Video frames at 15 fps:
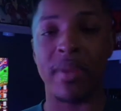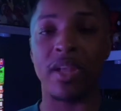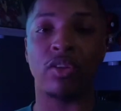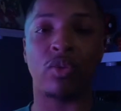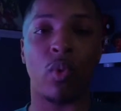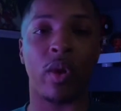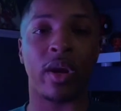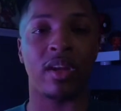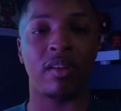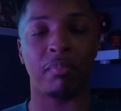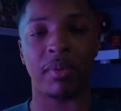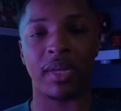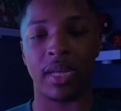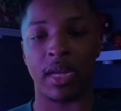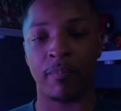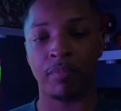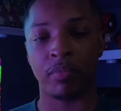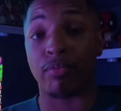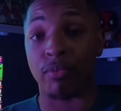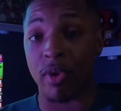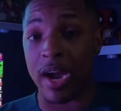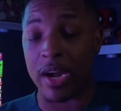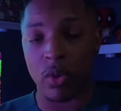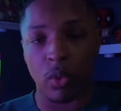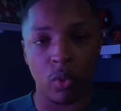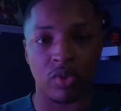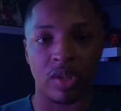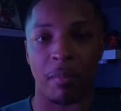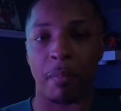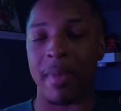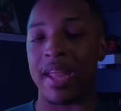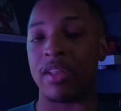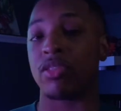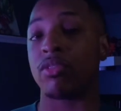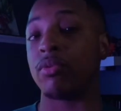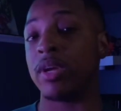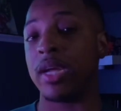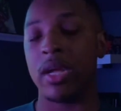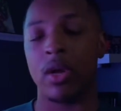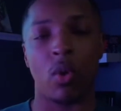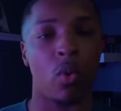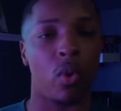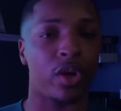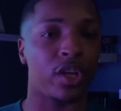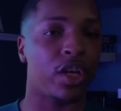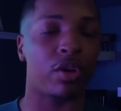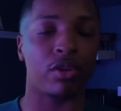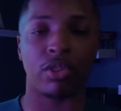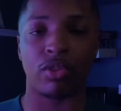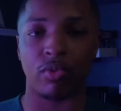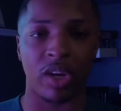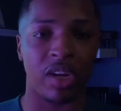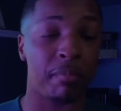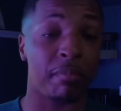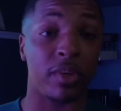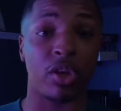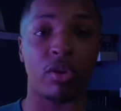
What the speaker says: A mentor can be a friend who's in Med 3 or year 3,